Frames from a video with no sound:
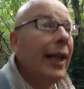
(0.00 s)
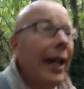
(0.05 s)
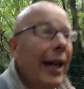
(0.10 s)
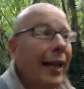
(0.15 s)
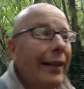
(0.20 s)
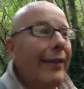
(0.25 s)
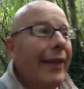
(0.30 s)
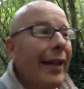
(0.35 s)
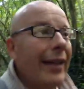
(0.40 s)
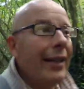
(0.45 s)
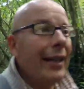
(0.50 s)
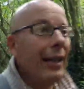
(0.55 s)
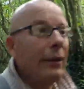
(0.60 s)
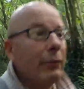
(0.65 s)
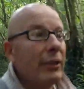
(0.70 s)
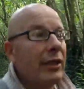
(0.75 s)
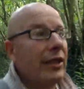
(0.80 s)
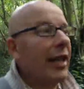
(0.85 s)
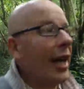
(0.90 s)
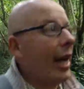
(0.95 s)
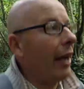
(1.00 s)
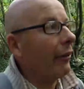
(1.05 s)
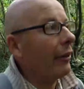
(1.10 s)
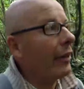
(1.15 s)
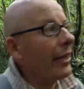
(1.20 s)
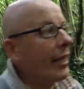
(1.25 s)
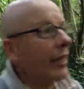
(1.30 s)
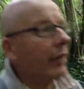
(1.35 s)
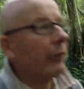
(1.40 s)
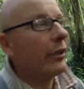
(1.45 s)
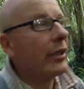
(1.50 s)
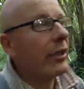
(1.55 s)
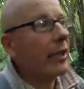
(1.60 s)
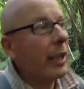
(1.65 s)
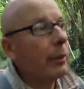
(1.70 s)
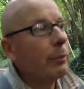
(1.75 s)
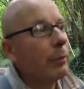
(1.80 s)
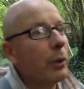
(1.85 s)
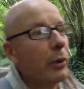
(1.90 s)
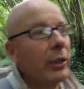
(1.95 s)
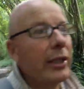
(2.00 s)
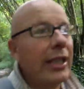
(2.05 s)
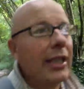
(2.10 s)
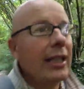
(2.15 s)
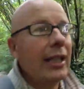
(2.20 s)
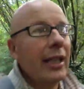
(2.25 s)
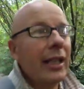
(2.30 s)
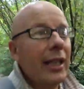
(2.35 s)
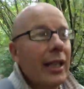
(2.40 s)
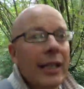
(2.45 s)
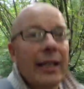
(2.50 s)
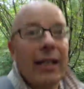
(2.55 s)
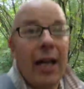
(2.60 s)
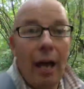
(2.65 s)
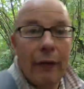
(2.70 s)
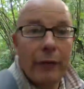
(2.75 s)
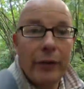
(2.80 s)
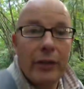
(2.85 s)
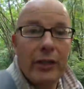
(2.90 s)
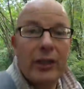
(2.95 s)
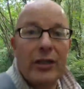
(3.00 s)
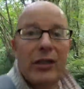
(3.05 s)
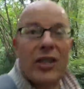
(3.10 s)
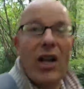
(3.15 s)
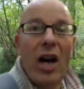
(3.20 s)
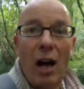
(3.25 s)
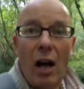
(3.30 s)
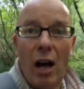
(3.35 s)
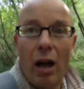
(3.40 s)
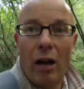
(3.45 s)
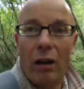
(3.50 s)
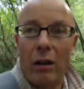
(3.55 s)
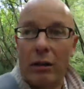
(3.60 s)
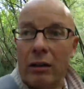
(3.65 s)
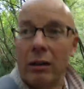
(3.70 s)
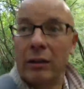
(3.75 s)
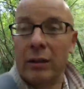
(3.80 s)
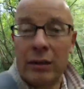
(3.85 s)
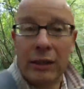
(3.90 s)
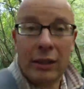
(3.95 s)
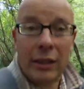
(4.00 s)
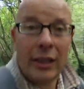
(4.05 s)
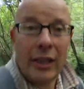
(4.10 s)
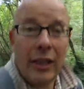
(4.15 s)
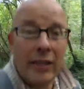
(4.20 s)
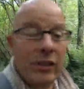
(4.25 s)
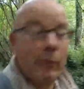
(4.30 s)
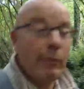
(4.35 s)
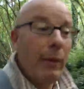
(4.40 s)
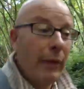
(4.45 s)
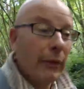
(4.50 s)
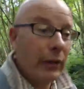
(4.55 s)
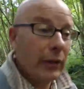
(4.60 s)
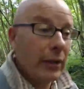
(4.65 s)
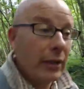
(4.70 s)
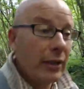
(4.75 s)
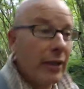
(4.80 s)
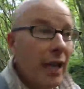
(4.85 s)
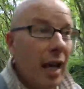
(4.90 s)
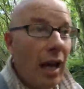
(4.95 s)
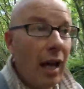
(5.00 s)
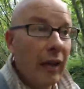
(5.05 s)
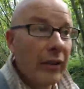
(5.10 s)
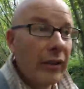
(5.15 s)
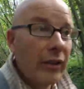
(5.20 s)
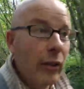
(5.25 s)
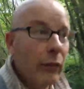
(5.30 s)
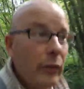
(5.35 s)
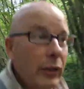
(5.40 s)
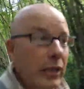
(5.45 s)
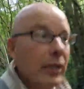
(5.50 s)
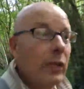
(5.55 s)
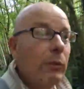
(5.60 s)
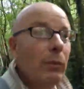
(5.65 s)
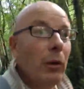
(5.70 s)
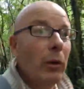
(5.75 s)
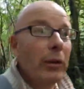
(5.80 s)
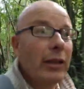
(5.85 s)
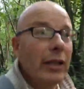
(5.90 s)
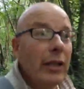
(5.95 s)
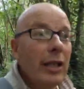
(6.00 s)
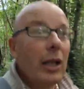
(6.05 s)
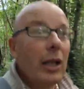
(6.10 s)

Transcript: and then he was carried here, his dead body, covered in tar, smothered in tar so that his body